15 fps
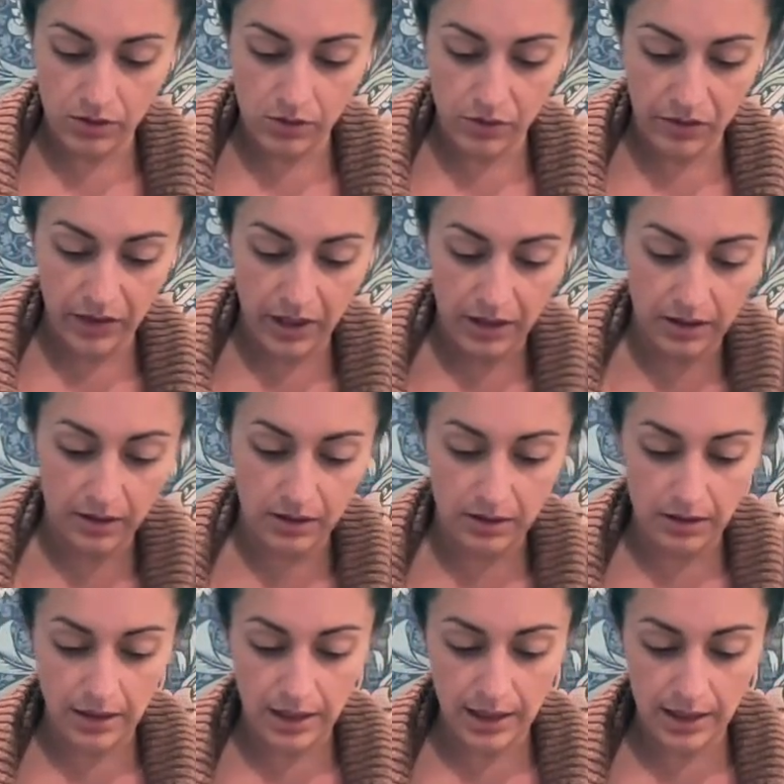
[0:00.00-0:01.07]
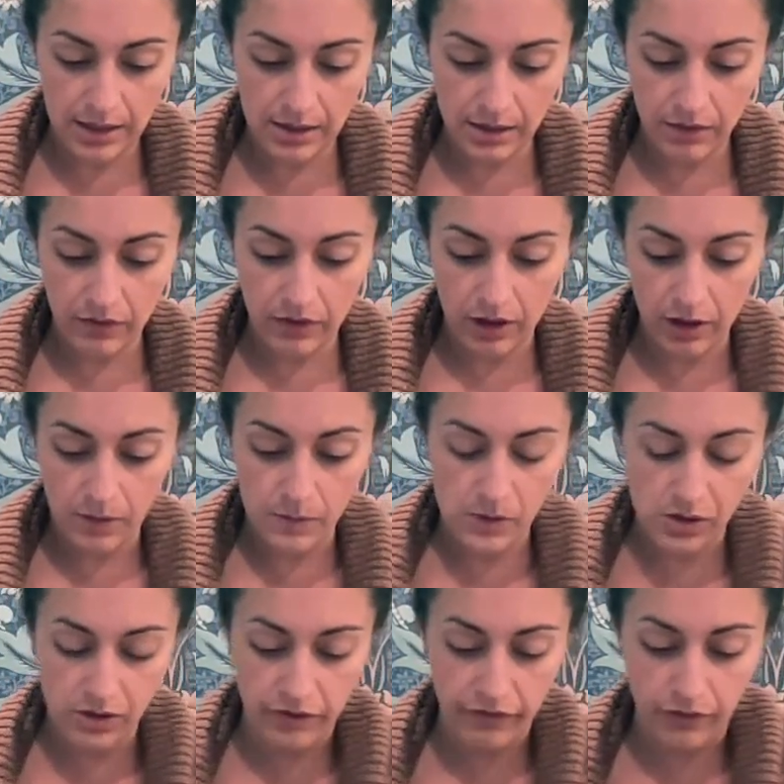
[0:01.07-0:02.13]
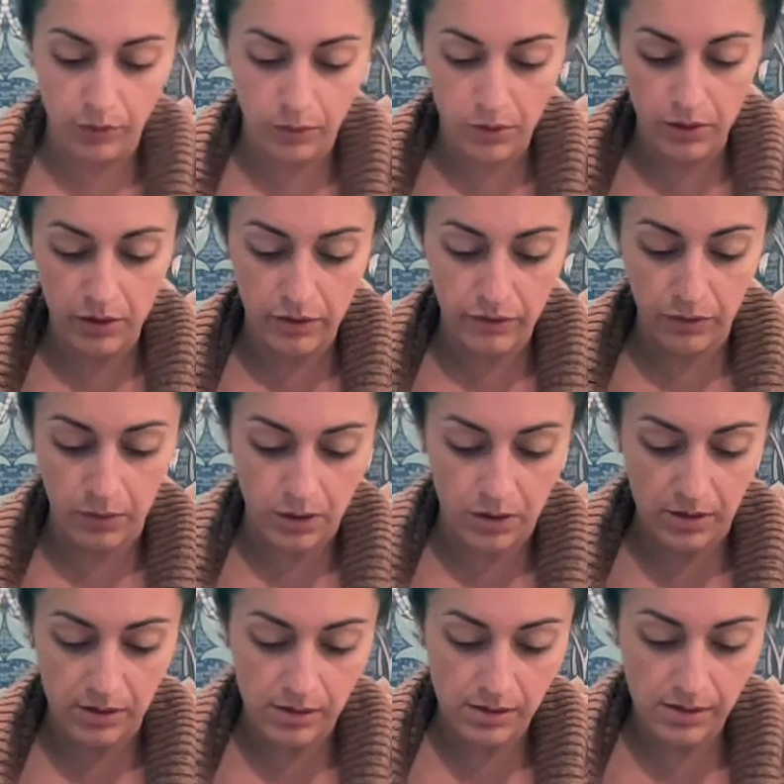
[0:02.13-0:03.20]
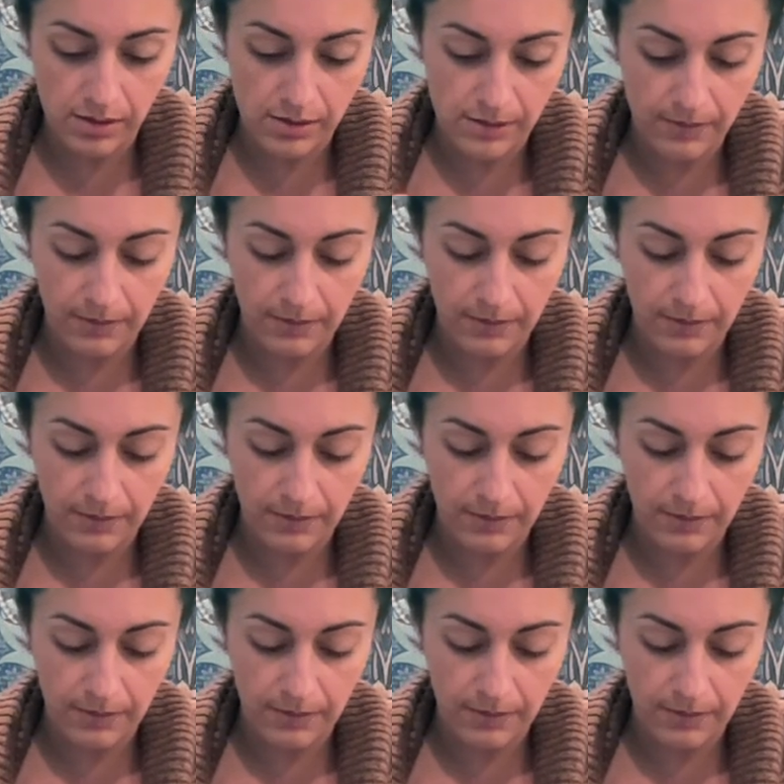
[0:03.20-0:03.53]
we've got the Knight of Cups, the 4 of Wands,